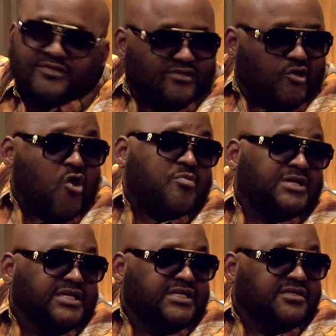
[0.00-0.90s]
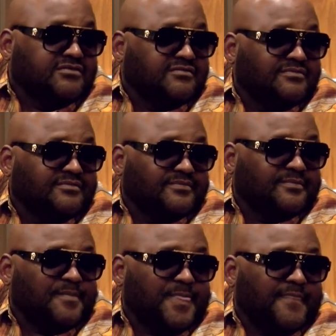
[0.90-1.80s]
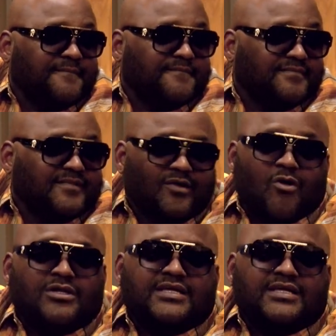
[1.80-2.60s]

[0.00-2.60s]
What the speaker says: Urban League would